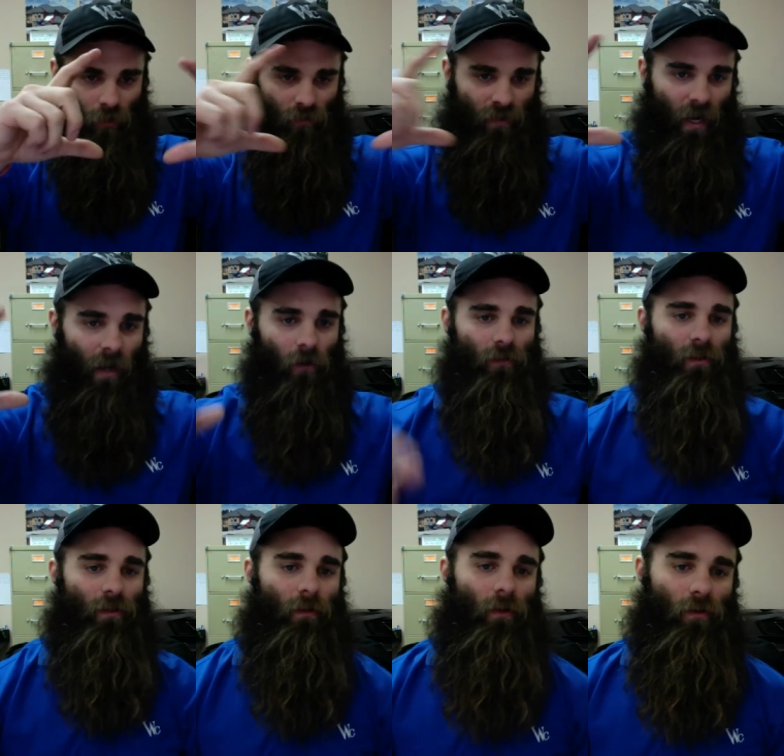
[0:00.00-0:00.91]
title
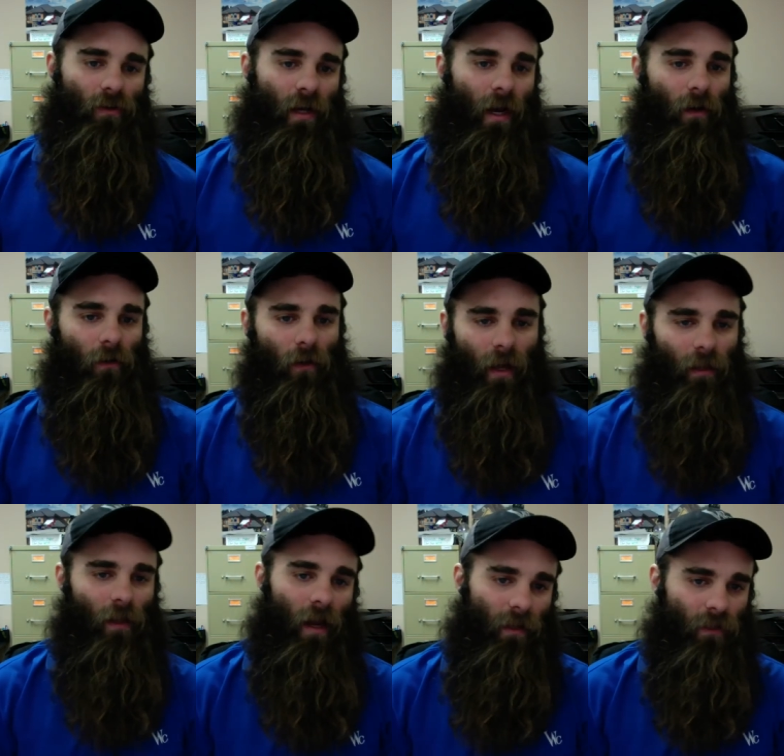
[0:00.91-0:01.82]

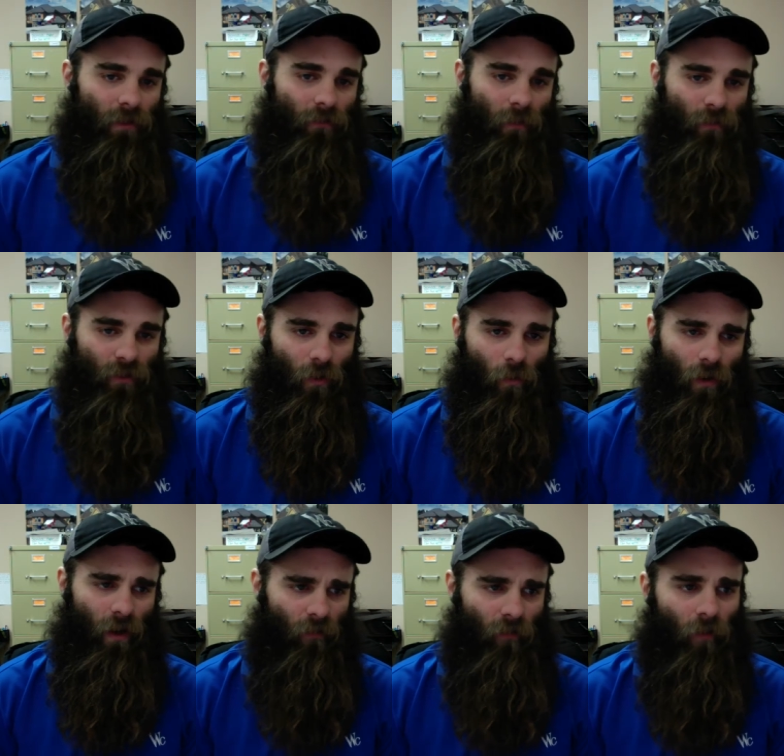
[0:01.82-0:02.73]
headline description or
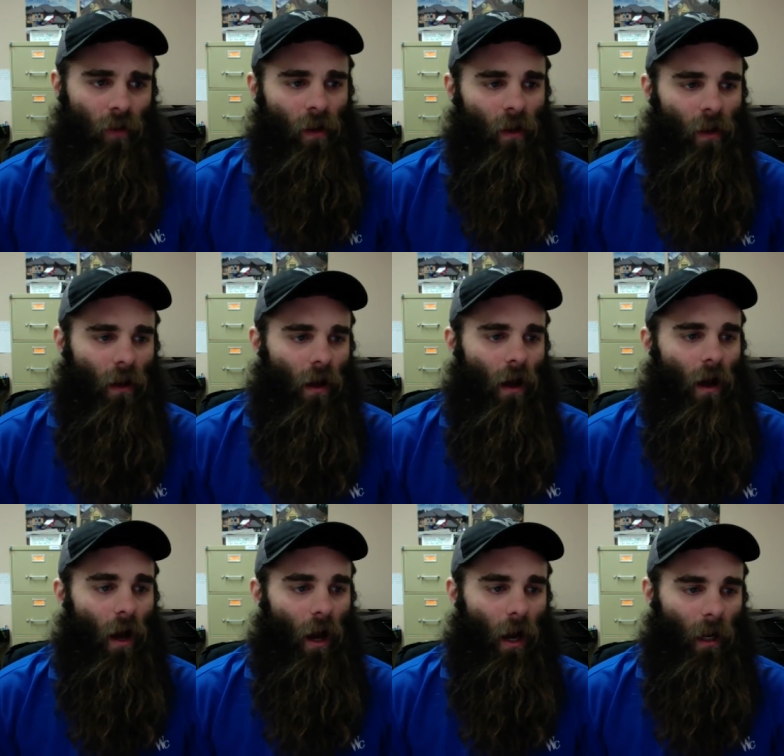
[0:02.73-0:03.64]
whatever.
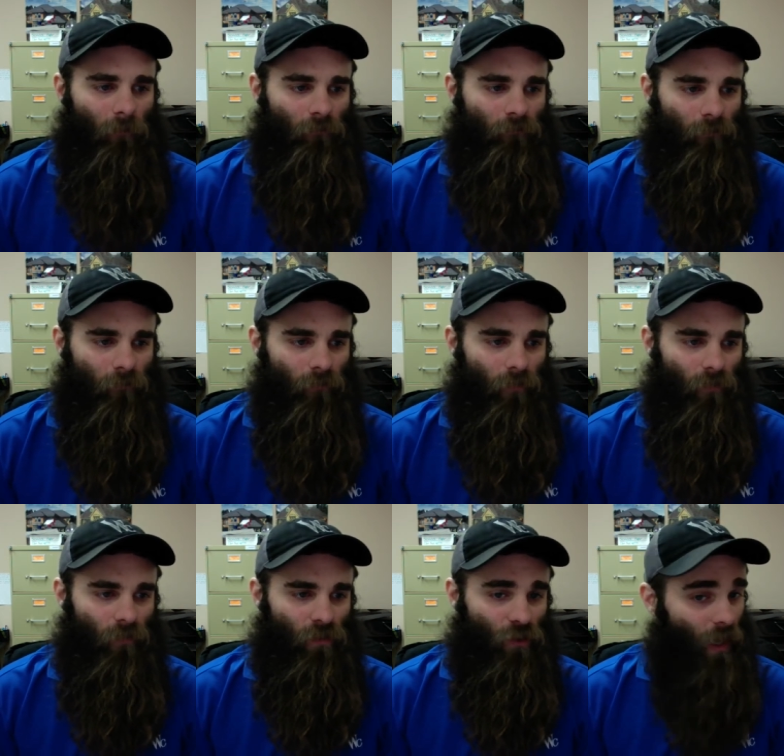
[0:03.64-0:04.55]

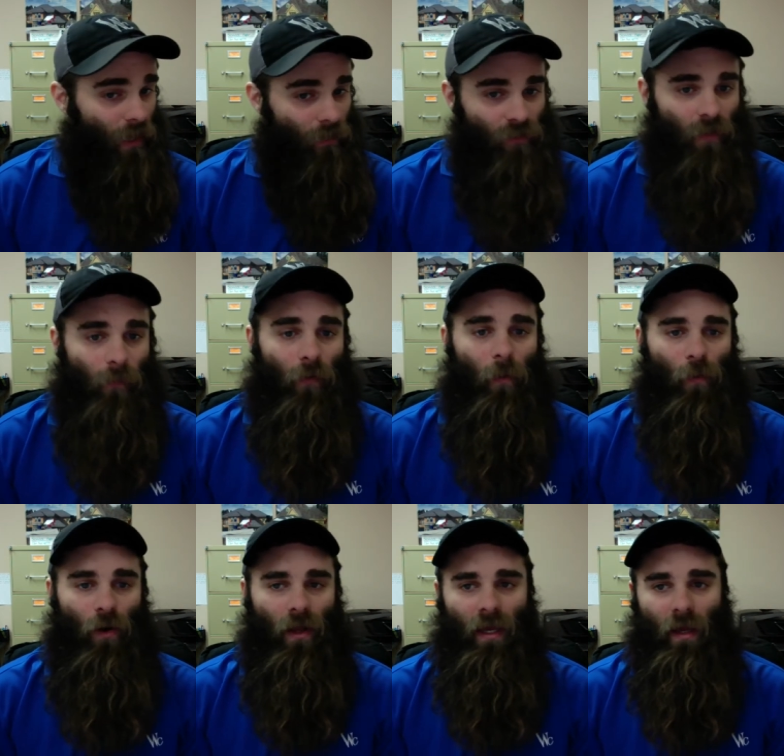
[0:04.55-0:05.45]
Try and use
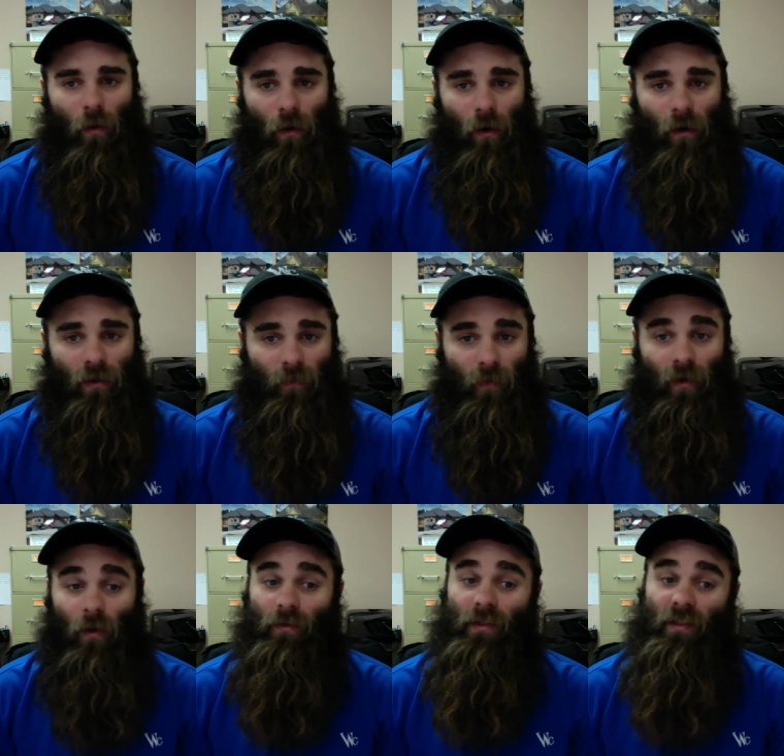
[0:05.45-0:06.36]
appropriate keywords, but
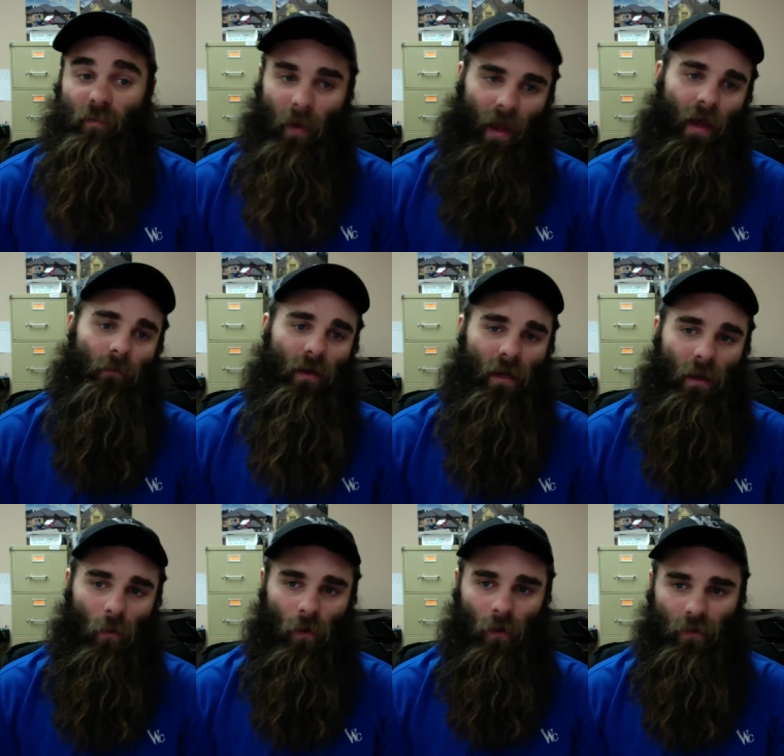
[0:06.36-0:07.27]
don't spam
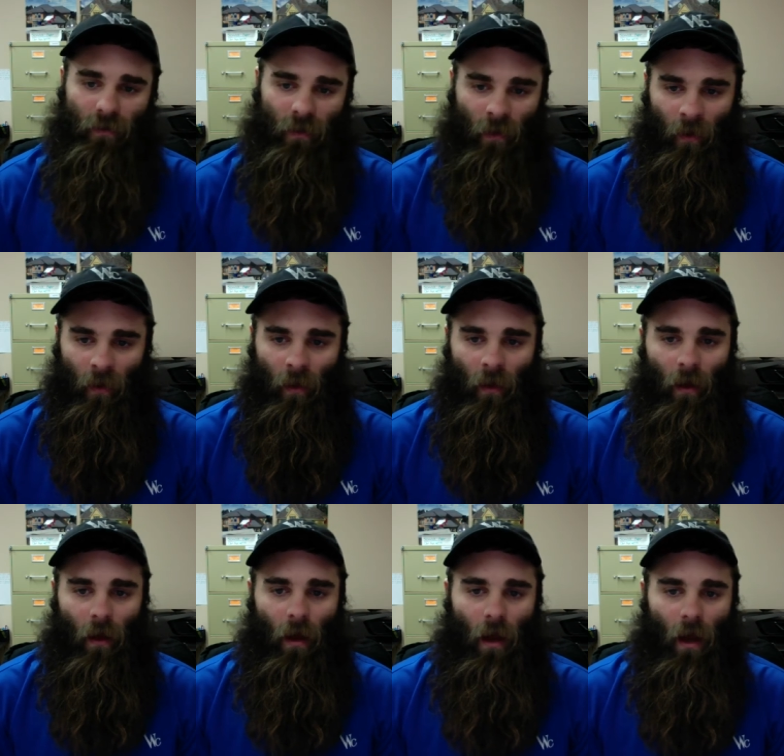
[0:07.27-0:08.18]
keywords.
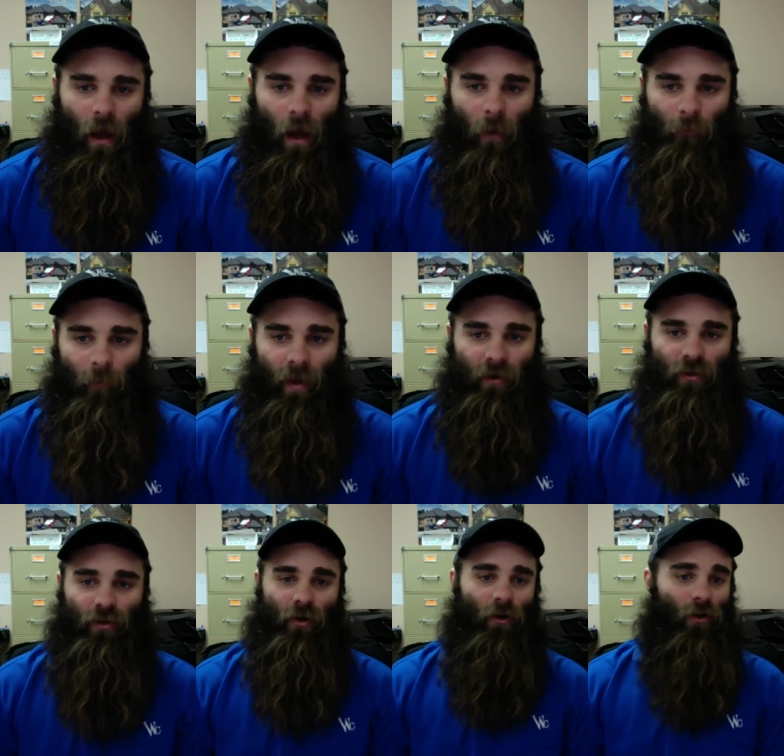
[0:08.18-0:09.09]
Make
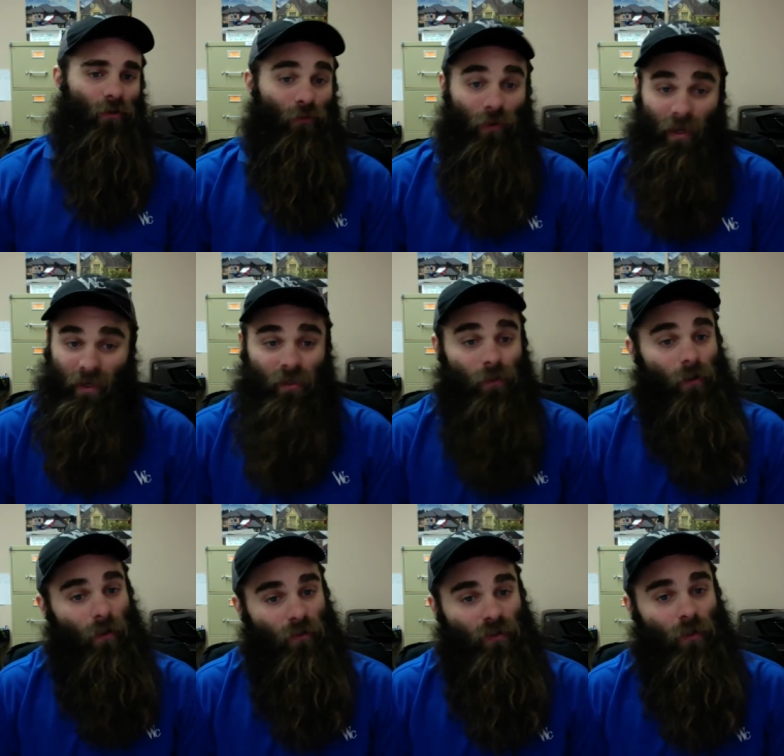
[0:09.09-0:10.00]
sure link to your
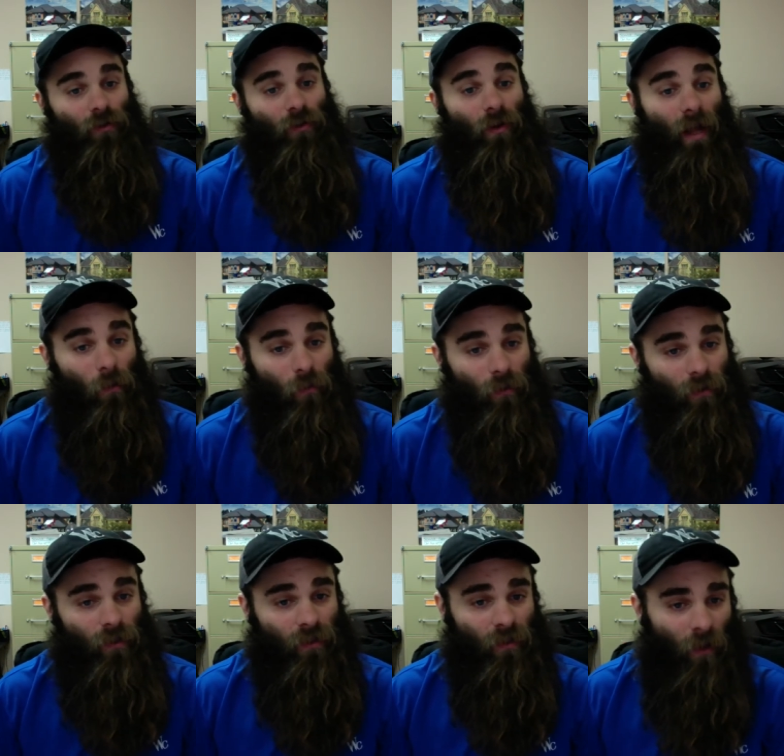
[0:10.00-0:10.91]
other social
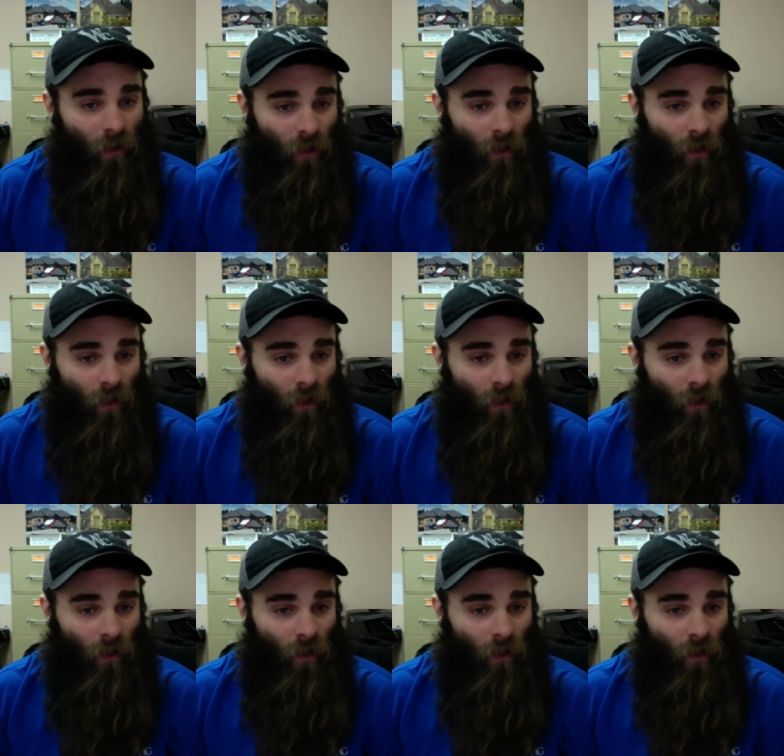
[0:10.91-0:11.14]
networks.